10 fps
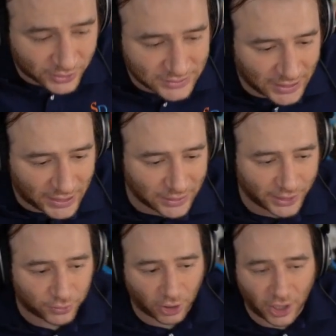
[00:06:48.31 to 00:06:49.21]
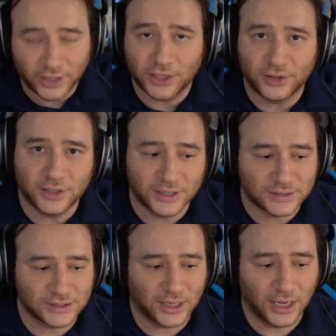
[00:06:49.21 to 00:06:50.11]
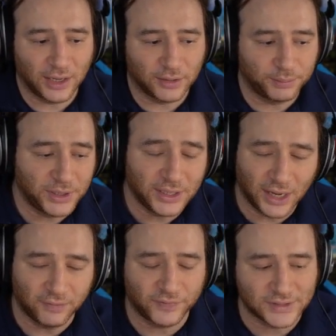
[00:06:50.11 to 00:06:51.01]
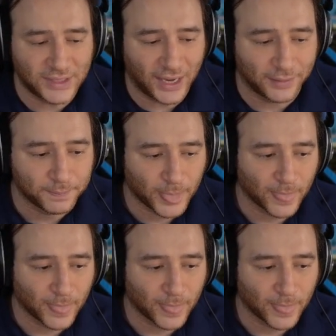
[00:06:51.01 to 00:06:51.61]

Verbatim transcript: saying later on here in this uh, P D F is that